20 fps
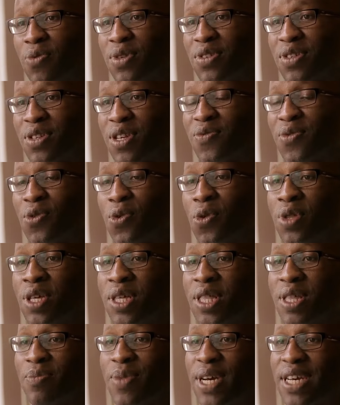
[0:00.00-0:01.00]
We serve only
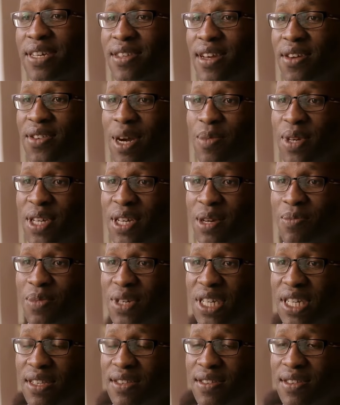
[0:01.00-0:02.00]
the best Arabica
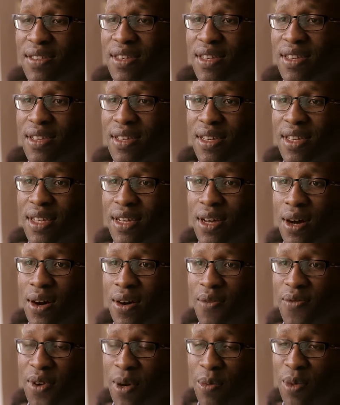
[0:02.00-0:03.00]
beans
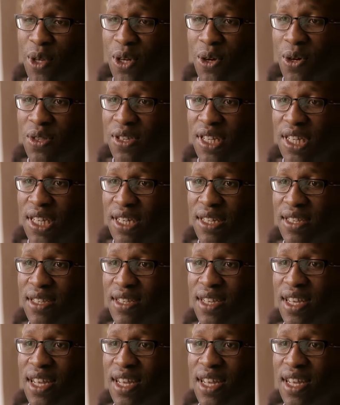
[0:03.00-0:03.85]
from the continent.